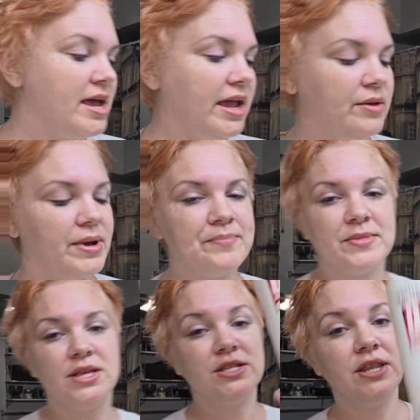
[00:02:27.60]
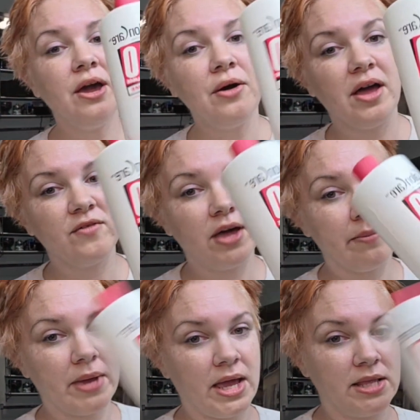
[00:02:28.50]
Anyway, so now I've
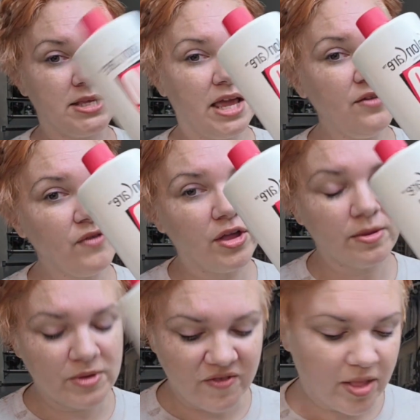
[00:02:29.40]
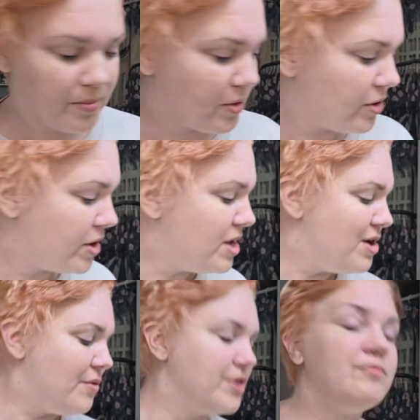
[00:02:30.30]
got my 10 volume developer.
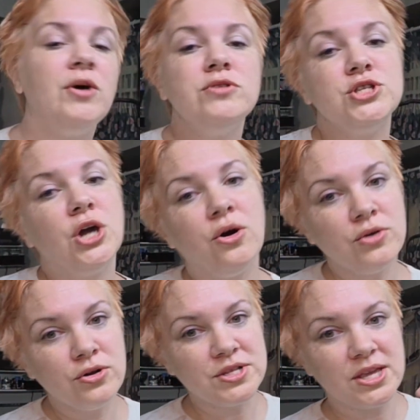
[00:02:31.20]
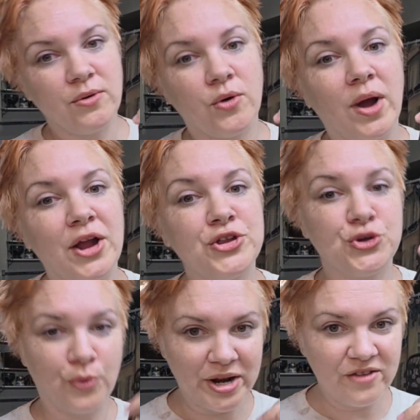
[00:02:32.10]
With most toners, they require
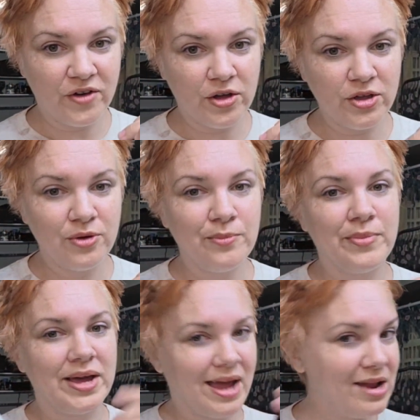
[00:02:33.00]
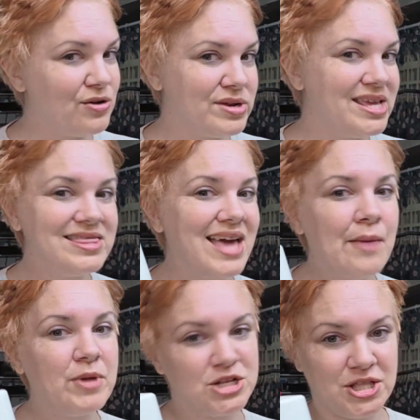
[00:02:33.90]
20 volume, but I don't need
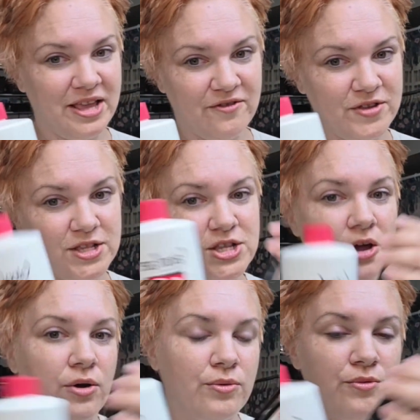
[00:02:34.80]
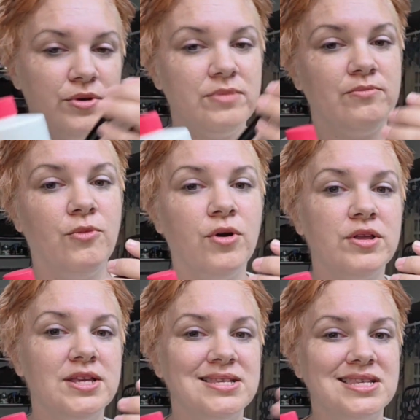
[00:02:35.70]
that much lift. So more
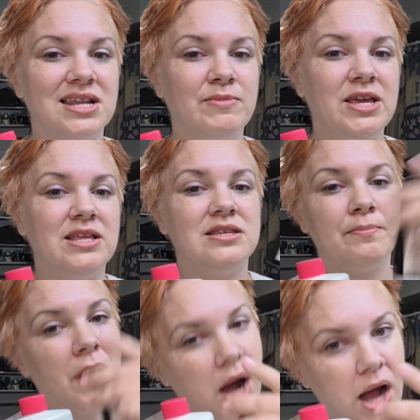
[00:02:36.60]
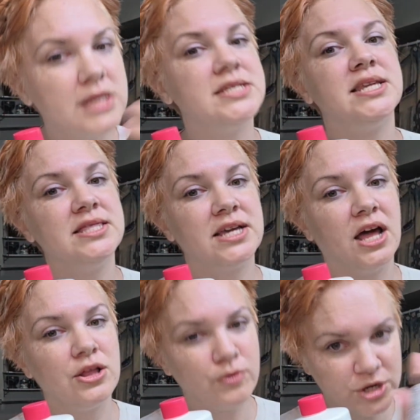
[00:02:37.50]
of this is gonna be depositing the
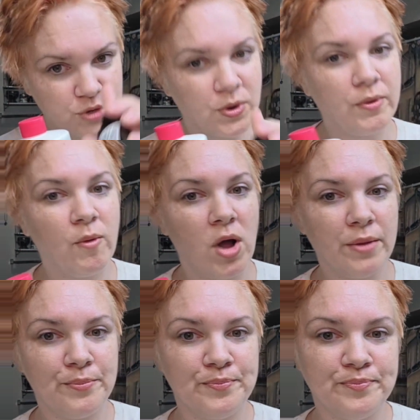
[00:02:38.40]
color, which is what we want.